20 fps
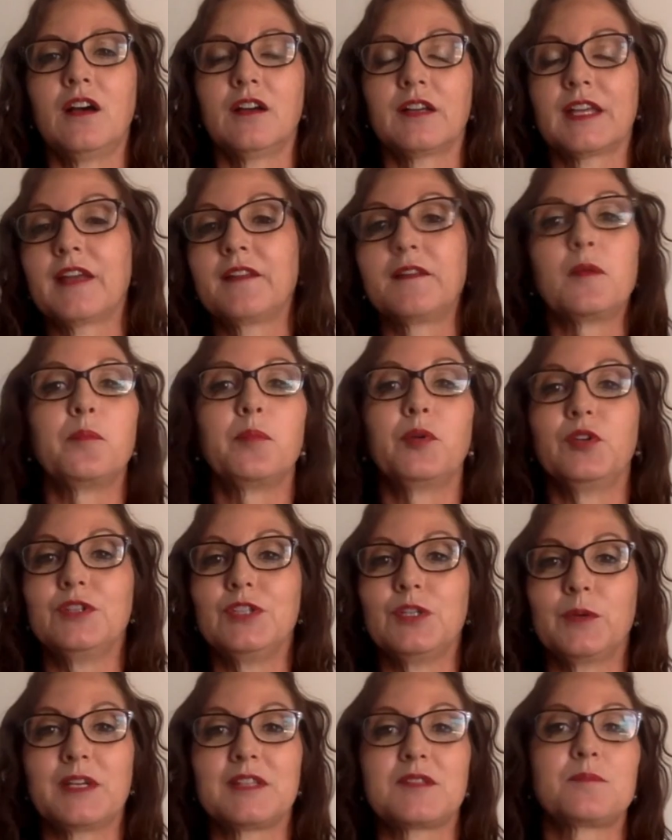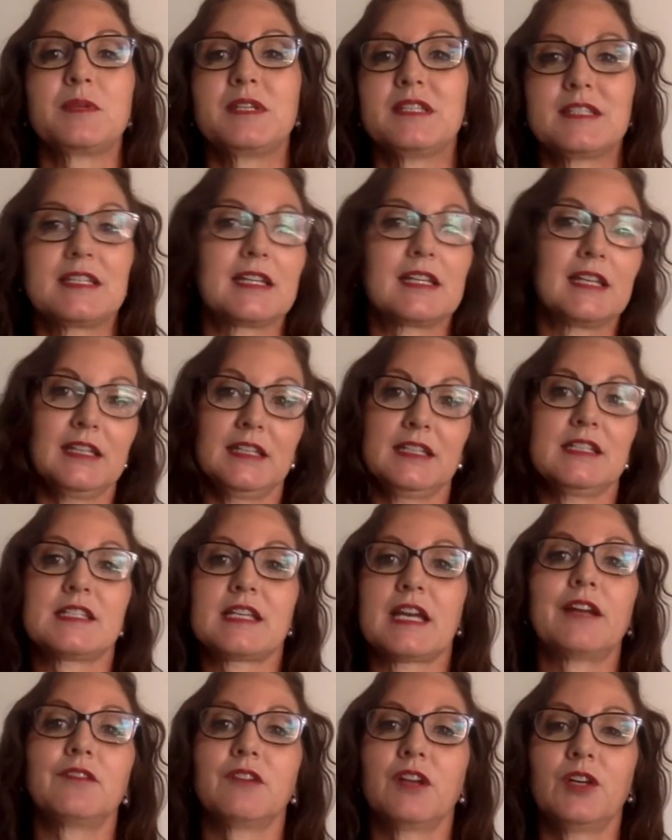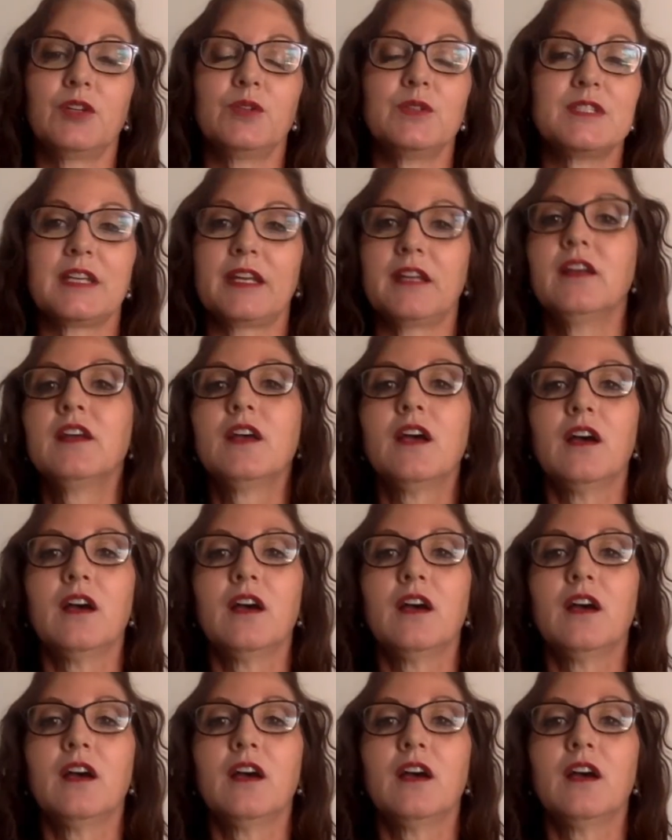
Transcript: Can they put a USB stick in and download it?